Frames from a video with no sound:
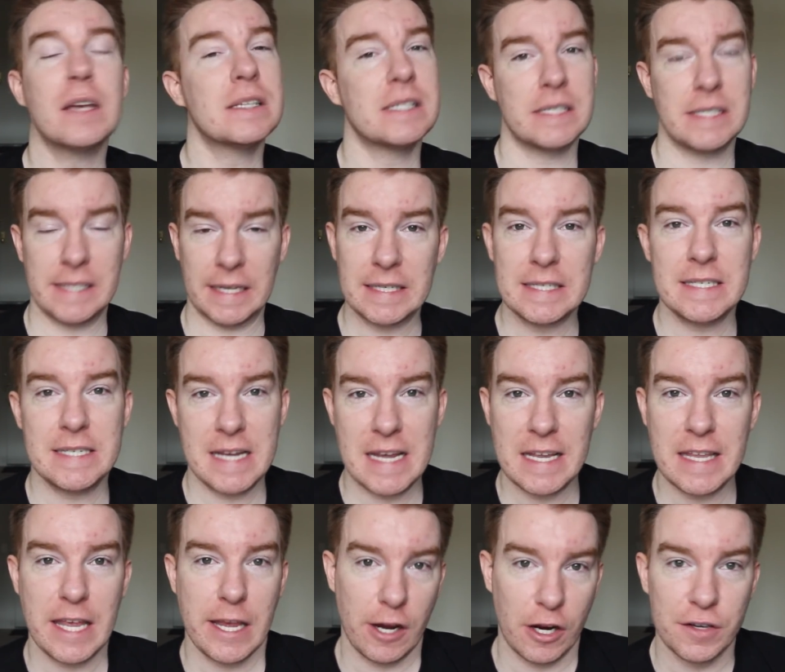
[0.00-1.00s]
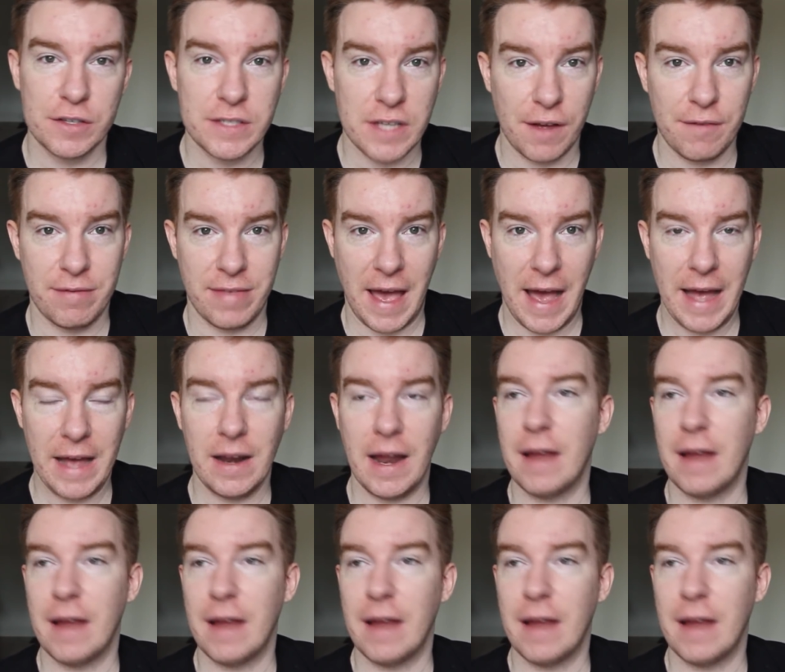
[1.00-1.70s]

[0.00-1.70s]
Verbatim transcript: sixteen years of that.